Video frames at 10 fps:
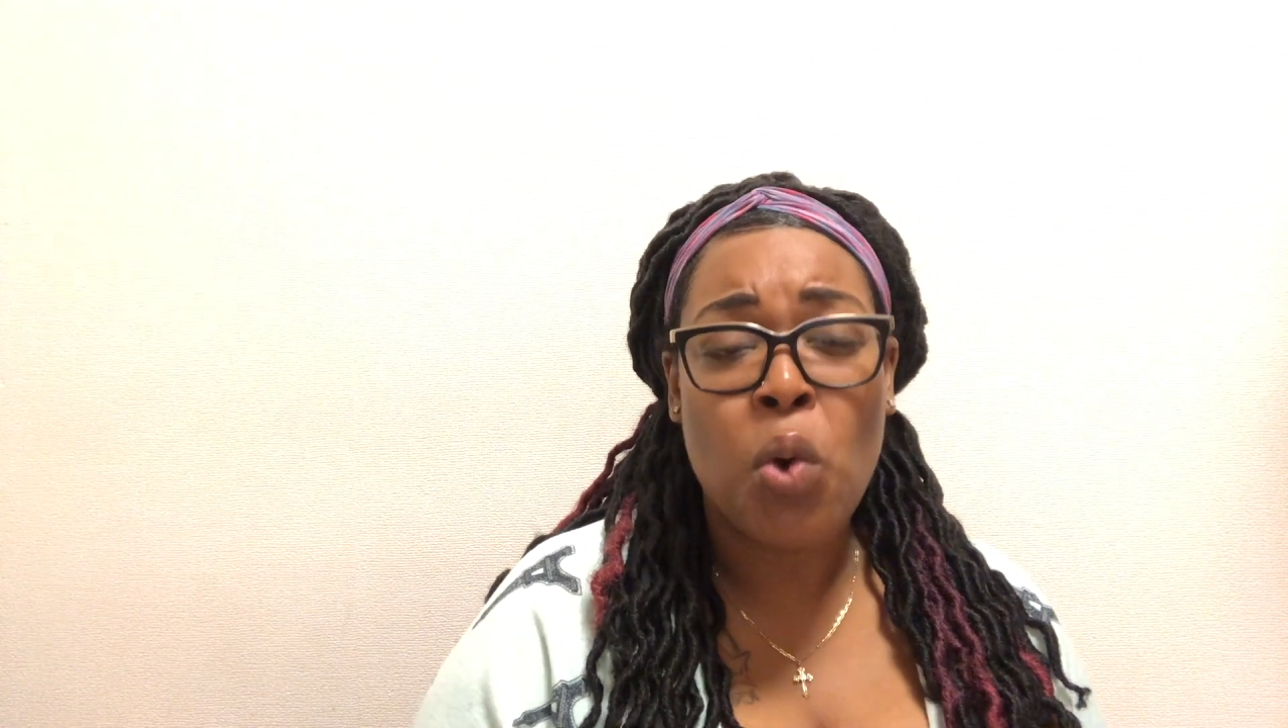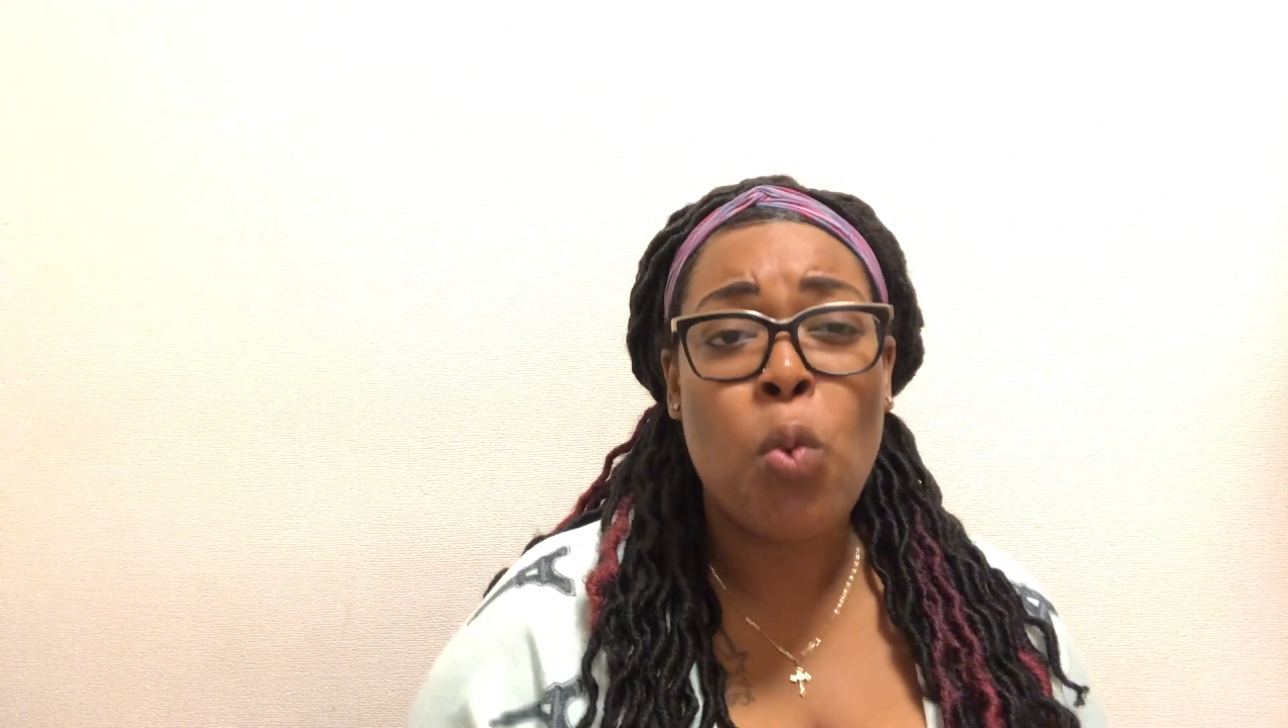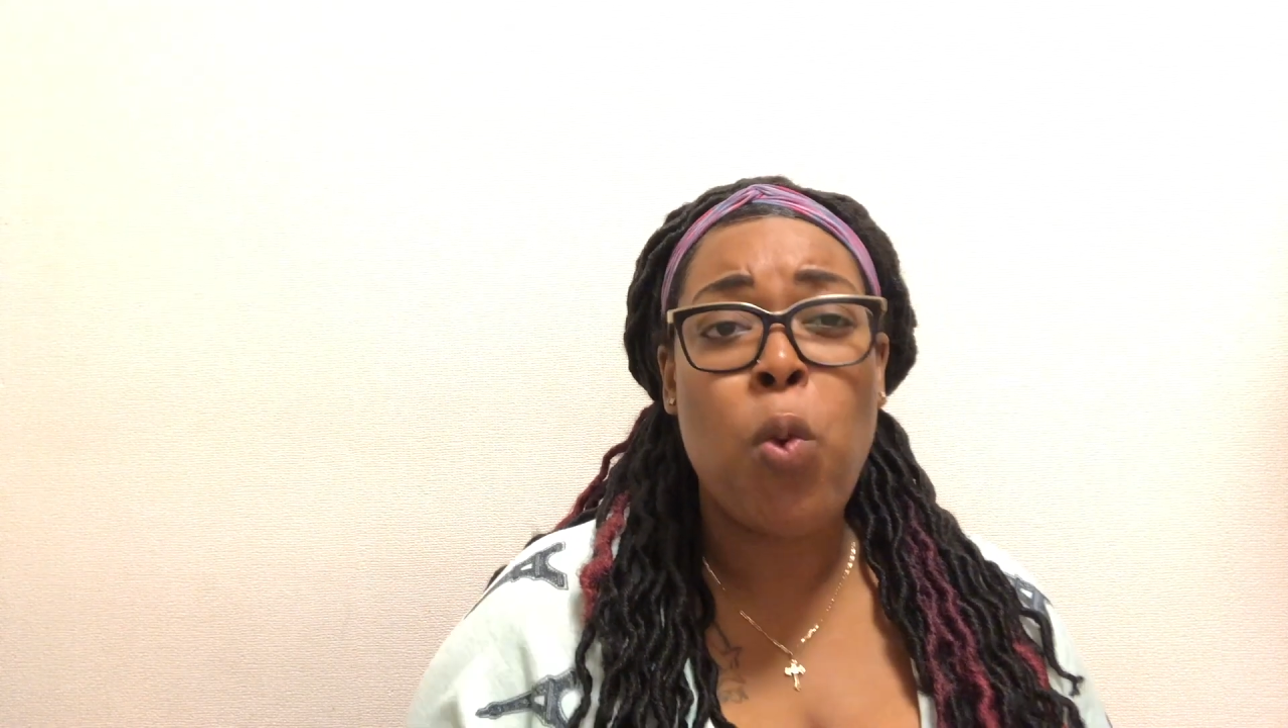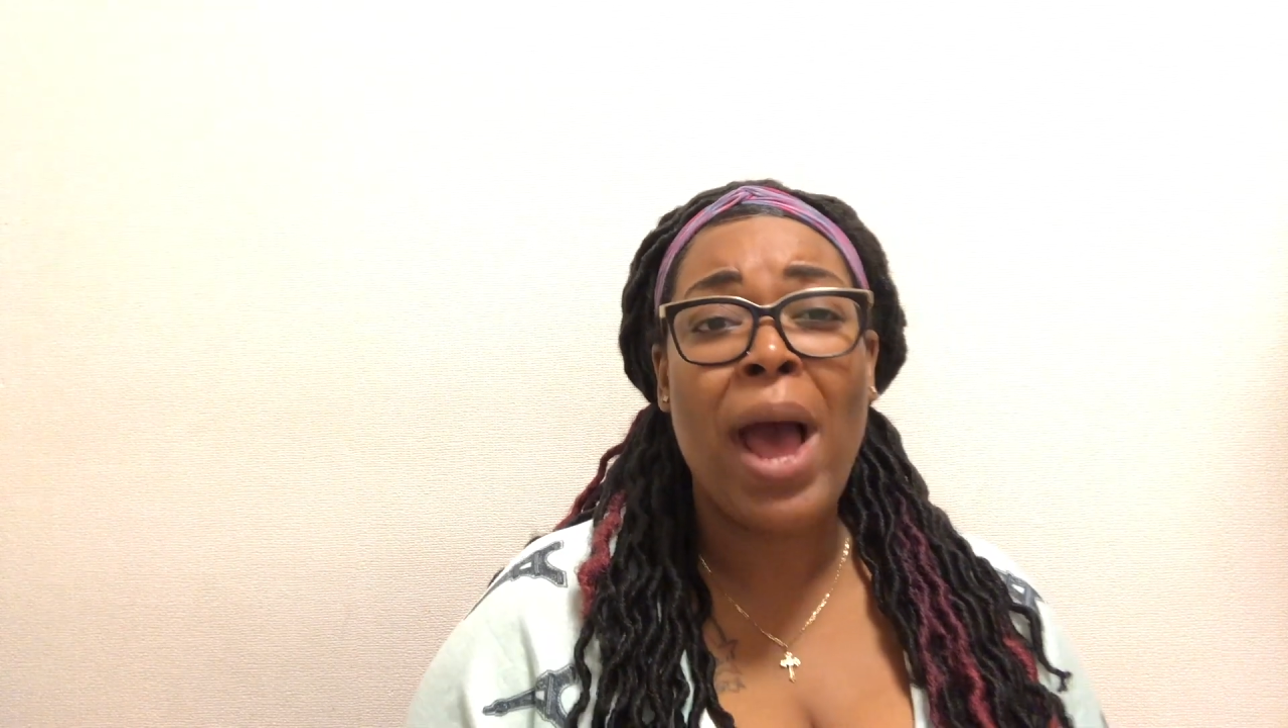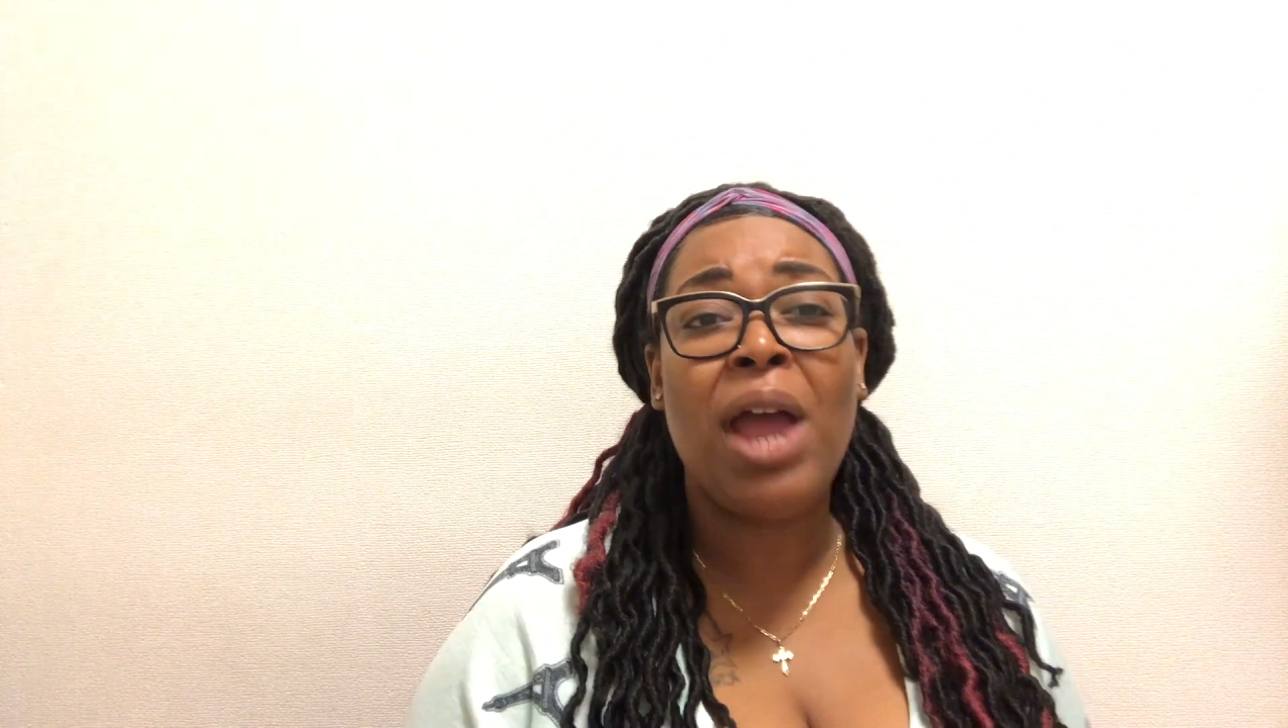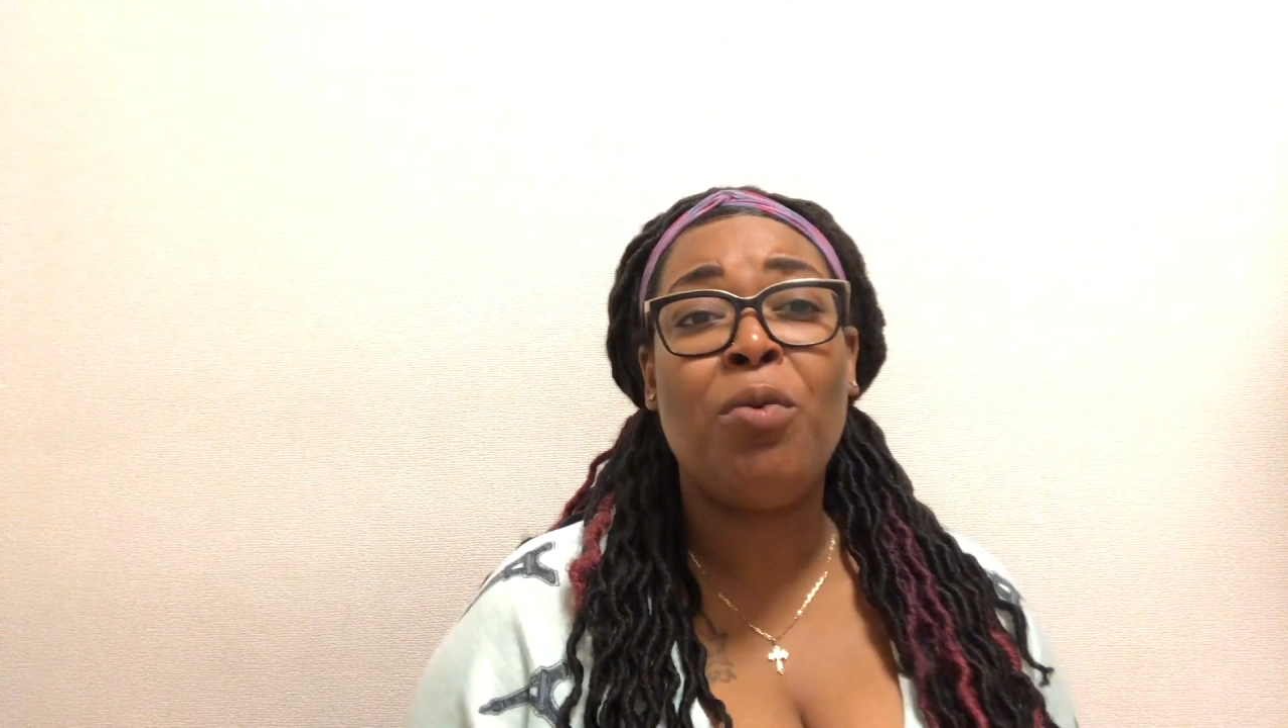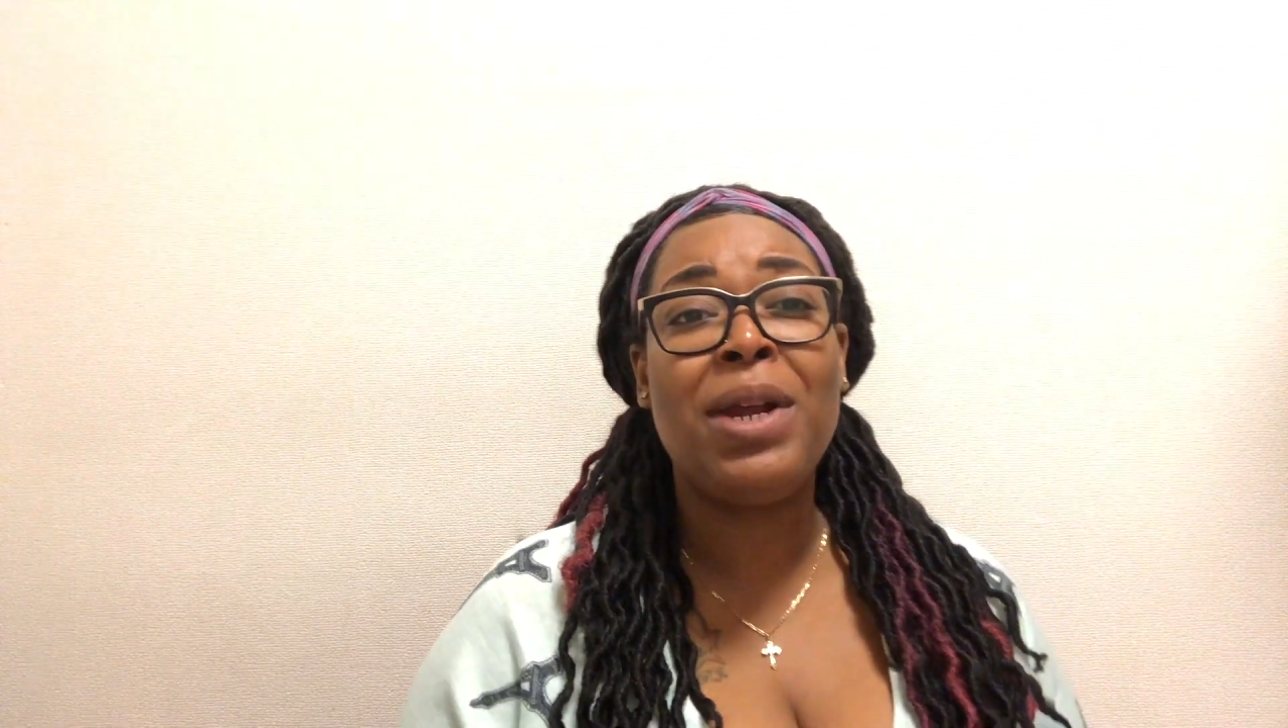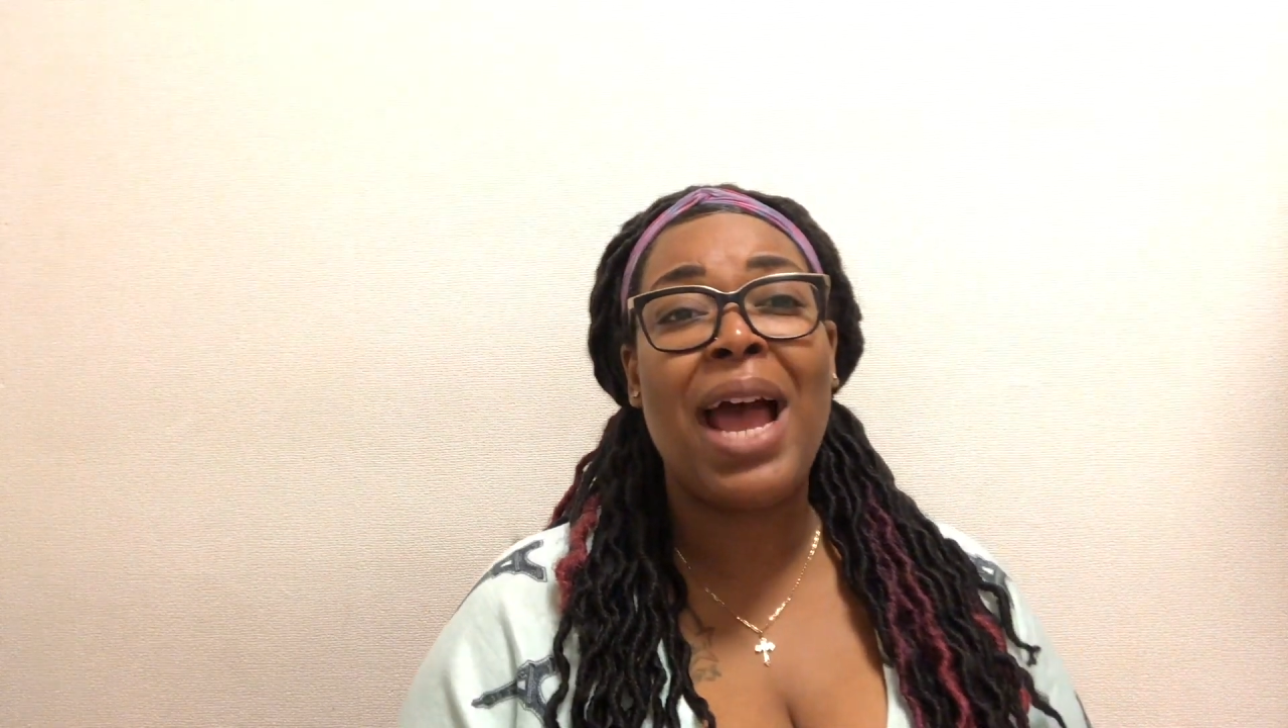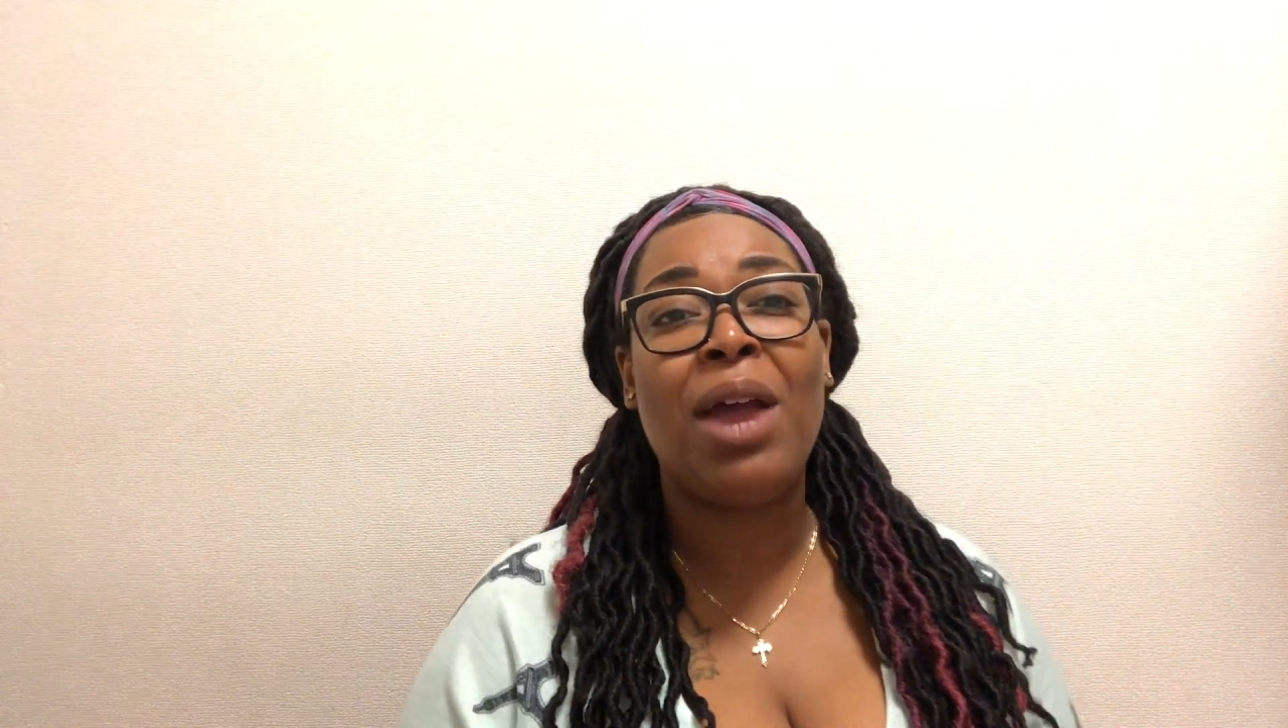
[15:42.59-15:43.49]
Why would